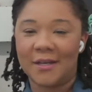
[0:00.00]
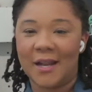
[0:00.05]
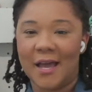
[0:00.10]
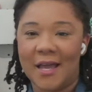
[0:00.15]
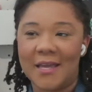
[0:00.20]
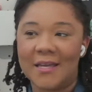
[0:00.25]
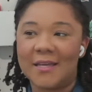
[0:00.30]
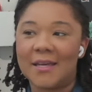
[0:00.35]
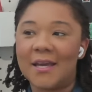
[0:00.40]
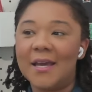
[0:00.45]

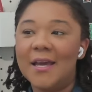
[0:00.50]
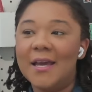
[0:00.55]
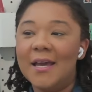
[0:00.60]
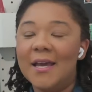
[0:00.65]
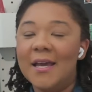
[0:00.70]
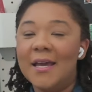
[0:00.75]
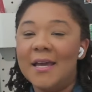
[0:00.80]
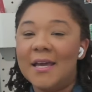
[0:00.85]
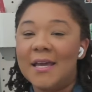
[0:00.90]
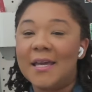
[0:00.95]
Like
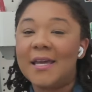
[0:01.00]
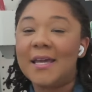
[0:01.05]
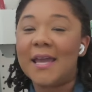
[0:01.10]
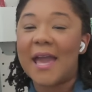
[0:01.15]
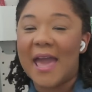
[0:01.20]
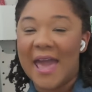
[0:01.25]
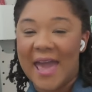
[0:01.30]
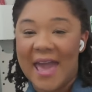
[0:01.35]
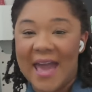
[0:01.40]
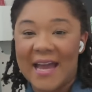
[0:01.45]
he
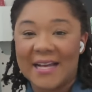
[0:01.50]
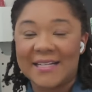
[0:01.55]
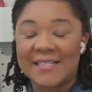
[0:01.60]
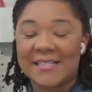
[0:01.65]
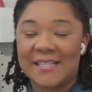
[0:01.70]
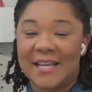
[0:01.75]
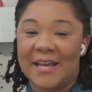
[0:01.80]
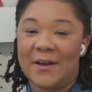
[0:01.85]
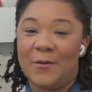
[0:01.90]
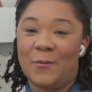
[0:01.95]
acts
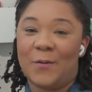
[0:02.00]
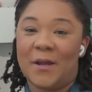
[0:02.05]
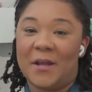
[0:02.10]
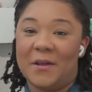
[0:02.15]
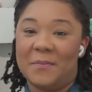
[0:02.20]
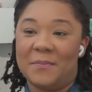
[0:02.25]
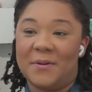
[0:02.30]
that way,